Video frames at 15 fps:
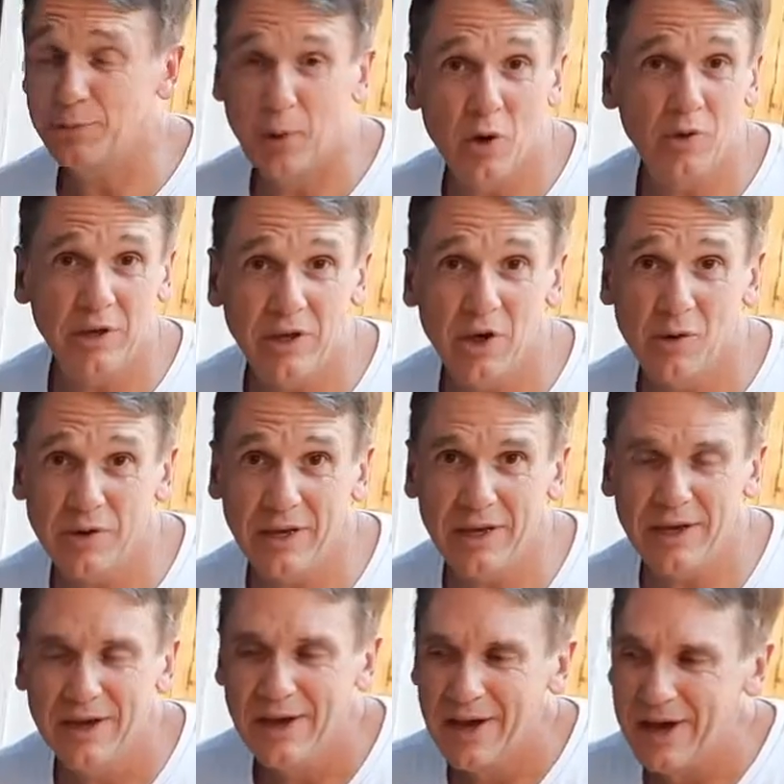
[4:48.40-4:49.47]
Poka Yoke
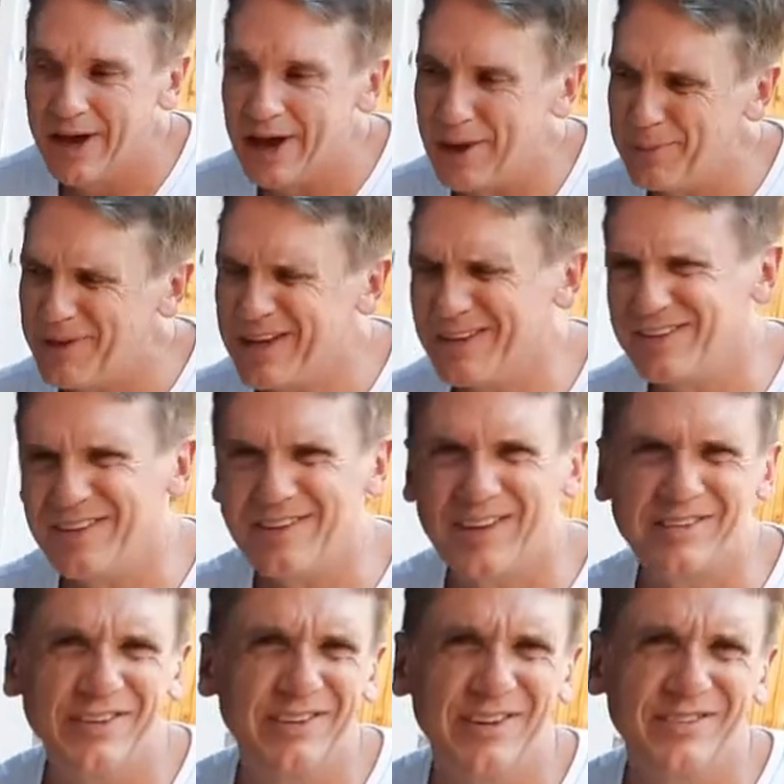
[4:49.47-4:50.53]
because it
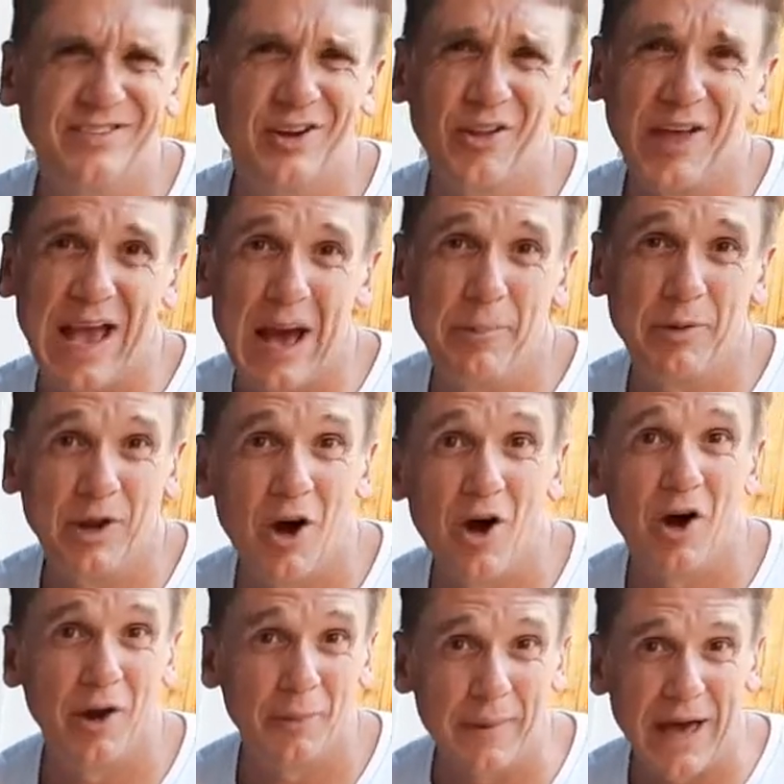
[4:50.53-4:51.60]
doesn't necessarily happen
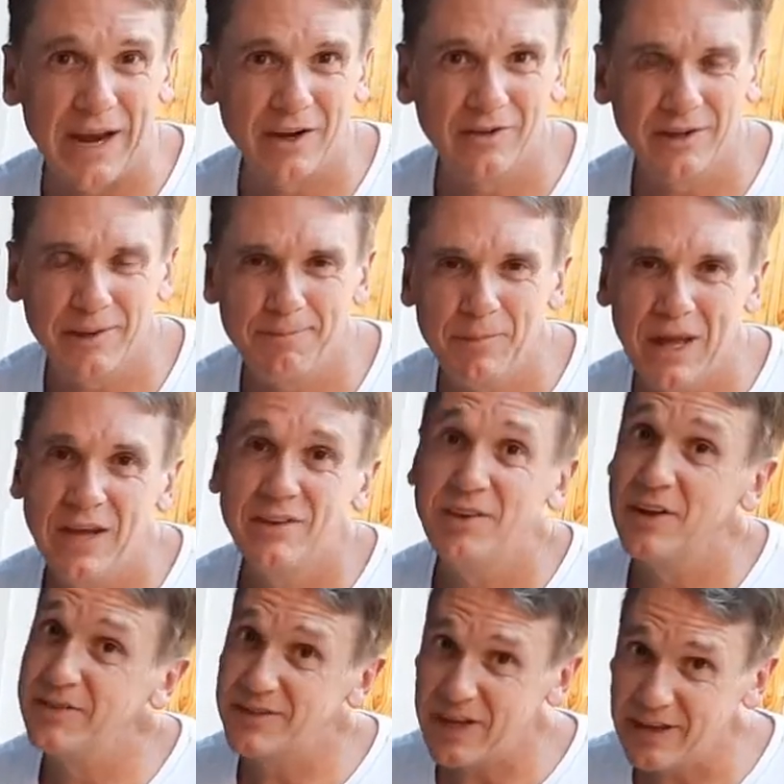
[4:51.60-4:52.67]
automatically. It
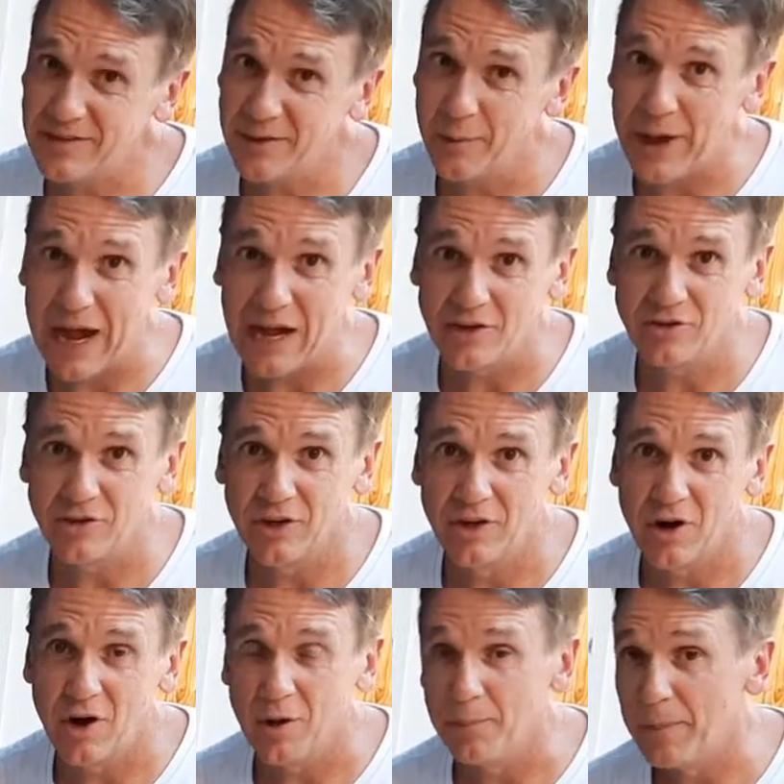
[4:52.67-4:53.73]
does take some action
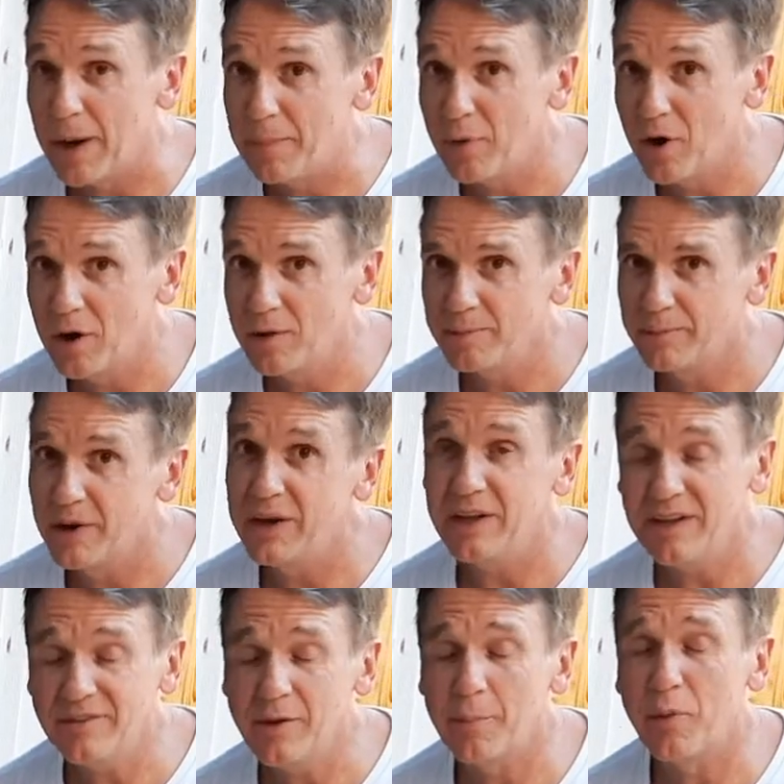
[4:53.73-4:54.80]
on my part, but it
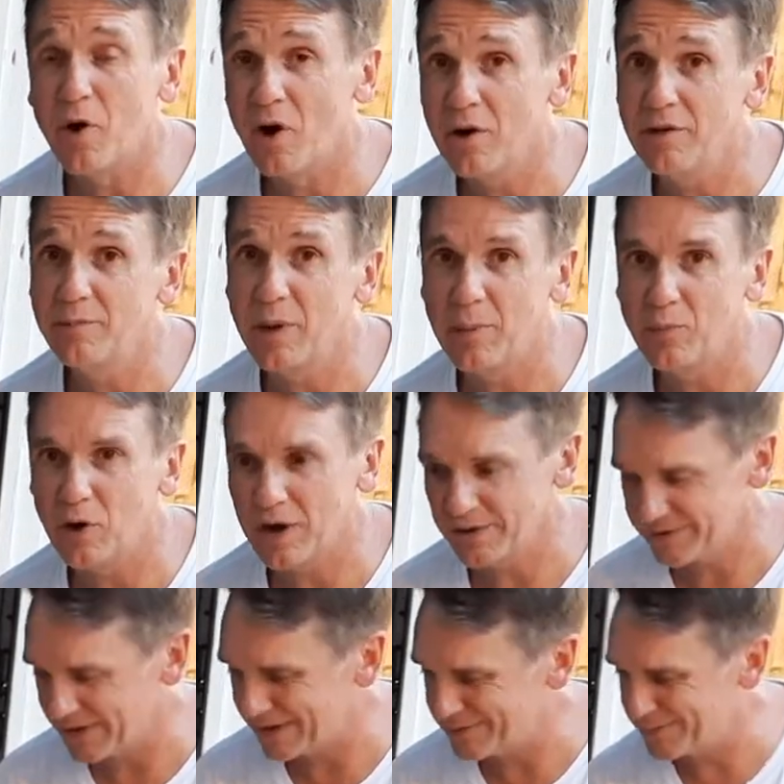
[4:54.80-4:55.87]
is a part of my
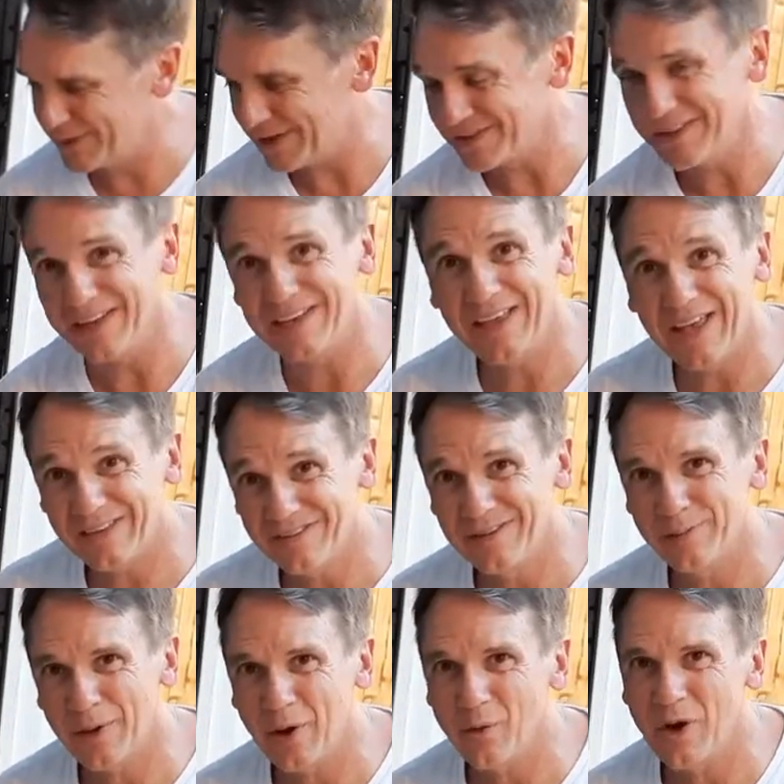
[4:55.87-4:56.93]
process because it gets in
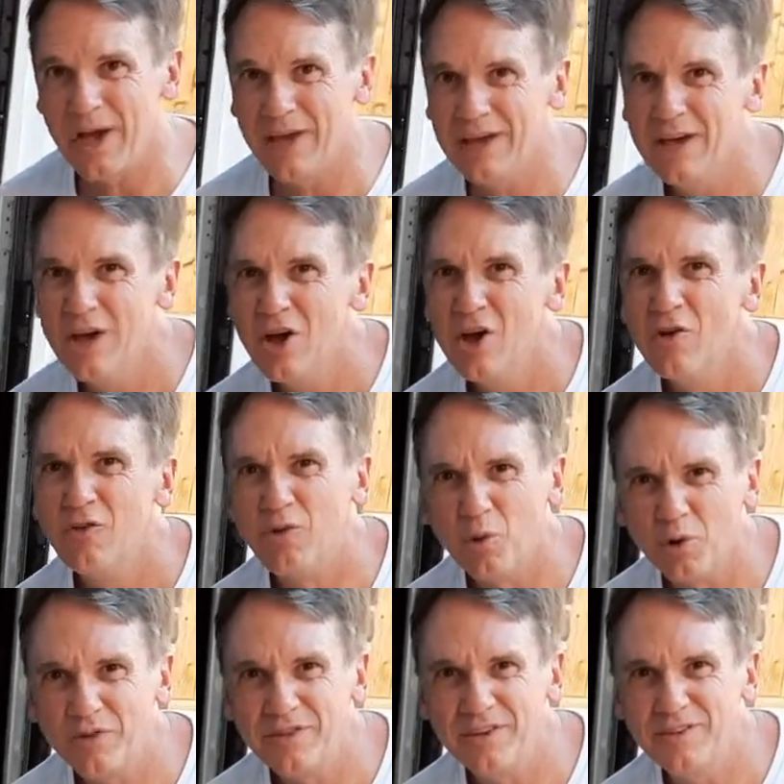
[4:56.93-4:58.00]
my way,
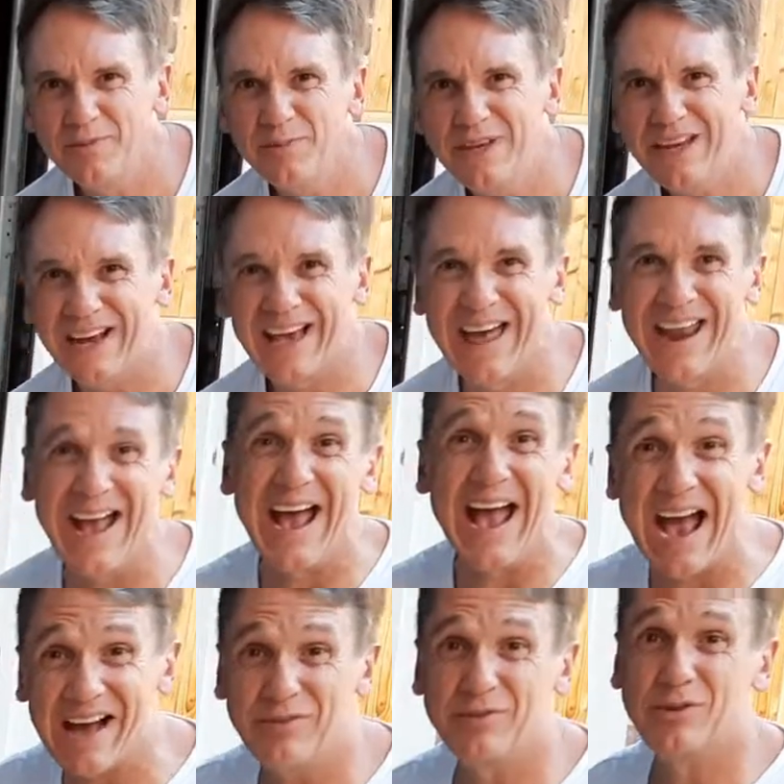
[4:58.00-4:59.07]
forces me to kind of
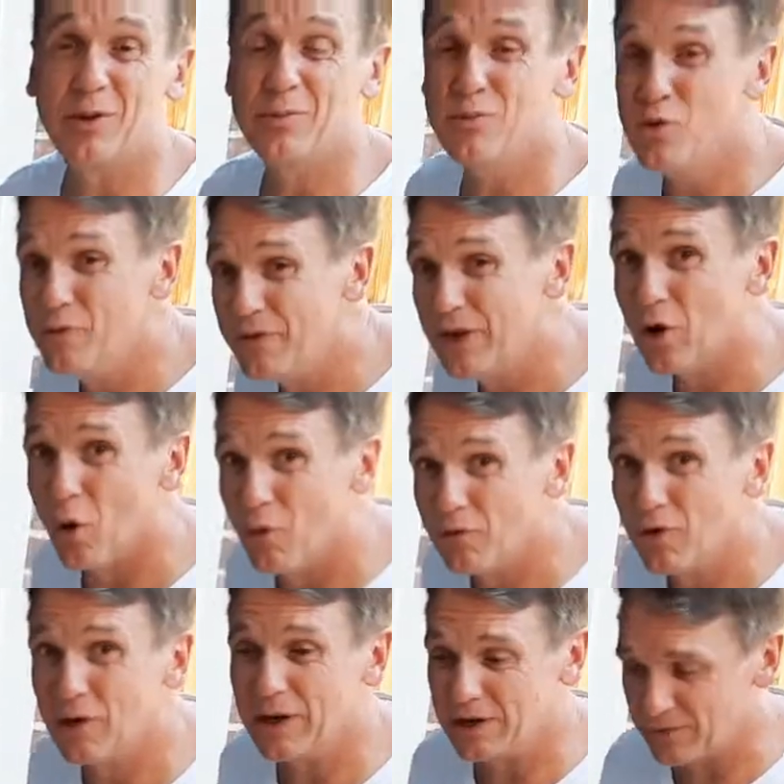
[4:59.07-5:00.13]
have to move it
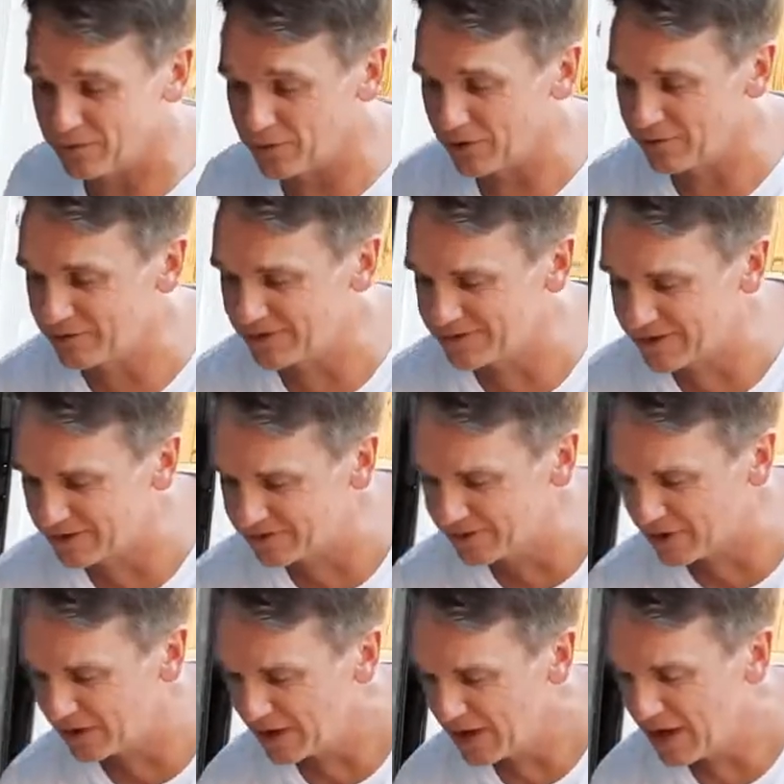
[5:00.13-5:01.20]
over in front of the sensor
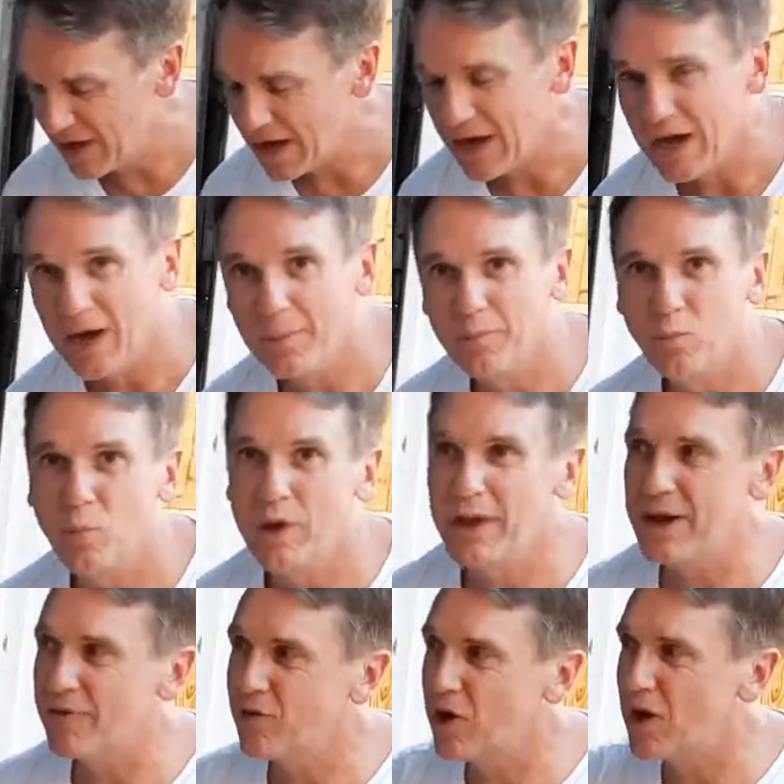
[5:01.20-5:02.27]

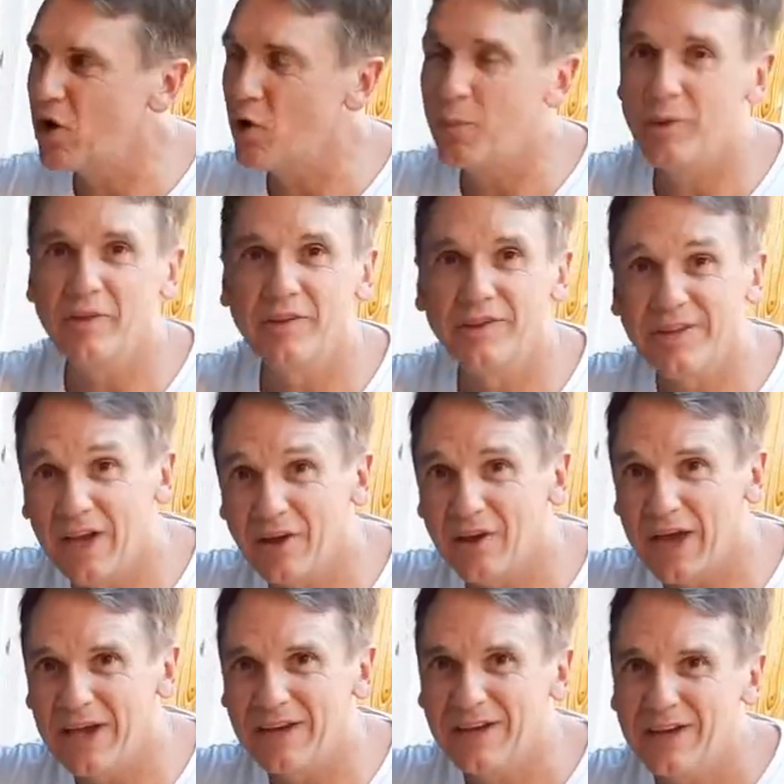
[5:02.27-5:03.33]
whenever I open the
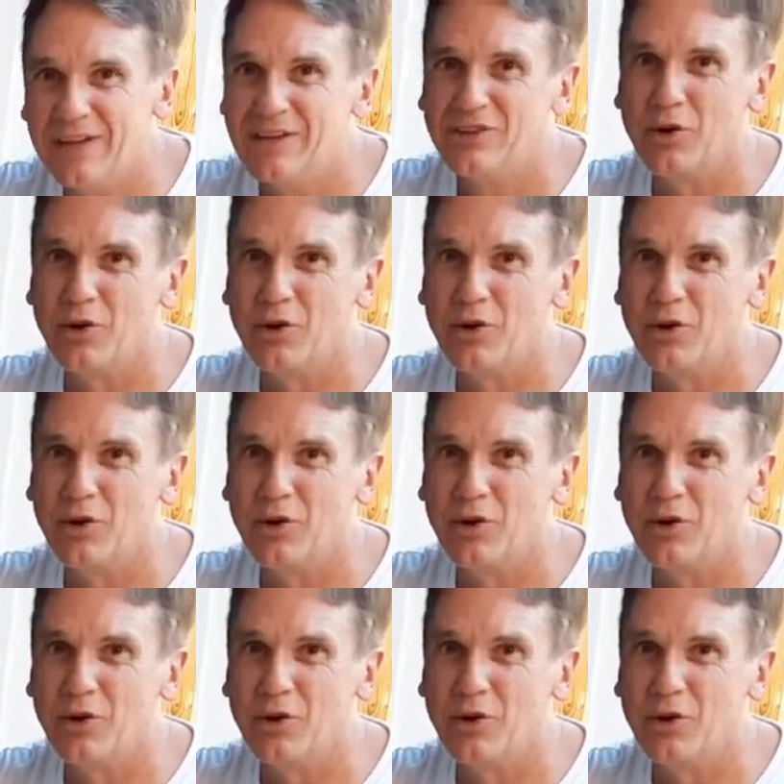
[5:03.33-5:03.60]
tailgate to